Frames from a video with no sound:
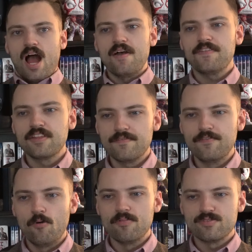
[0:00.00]
I think the
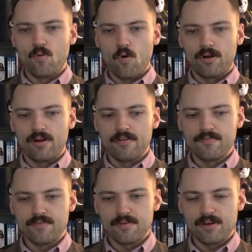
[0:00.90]
film is more
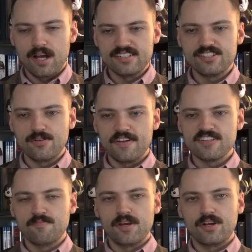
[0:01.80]
of a series
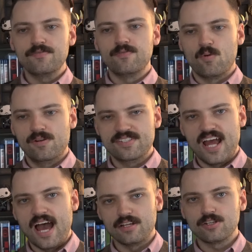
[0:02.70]
of metaphors and
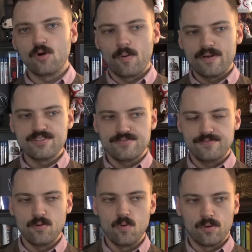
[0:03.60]
allegories
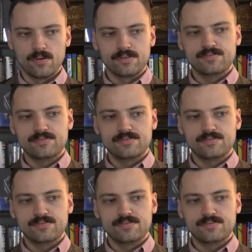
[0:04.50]
for